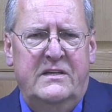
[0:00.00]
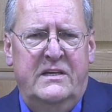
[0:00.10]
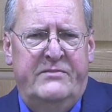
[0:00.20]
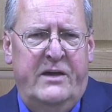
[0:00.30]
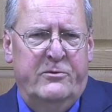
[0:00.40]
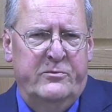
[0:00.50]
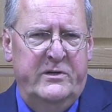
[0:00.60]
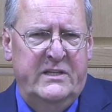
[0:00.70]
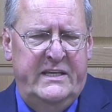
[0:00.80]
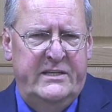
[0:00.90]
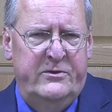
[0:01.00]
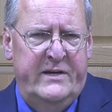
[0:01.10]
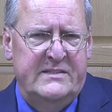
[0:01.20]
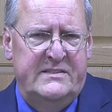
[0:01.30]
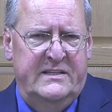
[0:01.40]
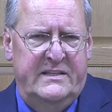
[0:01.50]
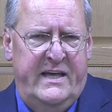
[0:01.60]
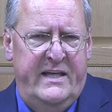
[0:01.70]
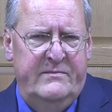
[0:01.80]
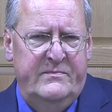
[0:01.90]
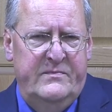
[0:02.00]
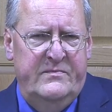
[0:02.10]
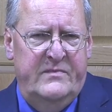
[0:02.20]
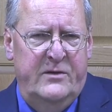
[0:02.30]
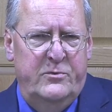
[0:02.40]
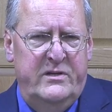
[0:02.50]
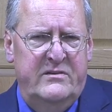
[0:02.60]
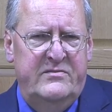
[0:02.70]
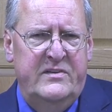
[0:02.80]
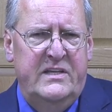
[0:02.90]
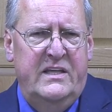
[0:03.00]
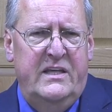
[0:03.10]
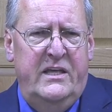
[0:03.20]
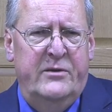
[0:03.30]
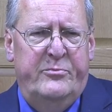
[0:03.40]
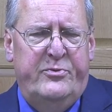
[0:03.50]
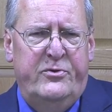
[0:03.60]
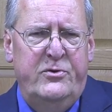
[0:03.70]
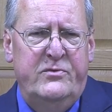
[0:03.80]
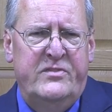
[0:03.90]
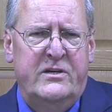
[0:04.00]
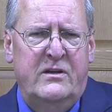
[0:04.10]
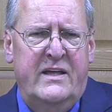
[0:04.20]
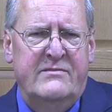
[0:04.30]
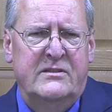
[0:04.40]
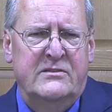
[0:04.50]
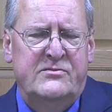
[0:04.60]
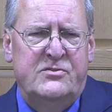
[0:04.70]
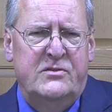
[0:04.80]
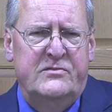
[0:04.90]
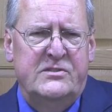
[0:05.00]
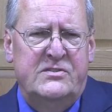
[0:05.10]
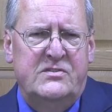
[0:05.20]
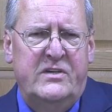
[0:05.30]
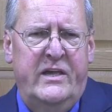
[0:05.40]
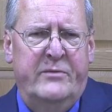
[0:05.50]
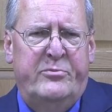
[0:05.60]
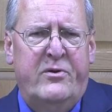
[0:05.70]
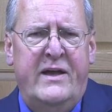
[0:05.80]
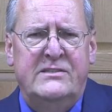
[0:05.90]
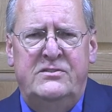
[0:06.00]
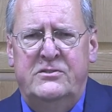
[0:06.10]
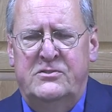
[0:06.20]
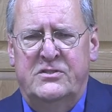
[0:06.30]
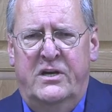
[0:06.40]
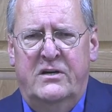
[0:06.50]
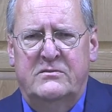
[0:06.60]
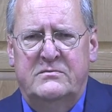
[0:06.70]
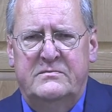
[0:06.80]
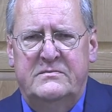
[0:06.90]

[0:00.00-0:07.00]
If they were really interested in that, they would have improved their level of service and price years ago.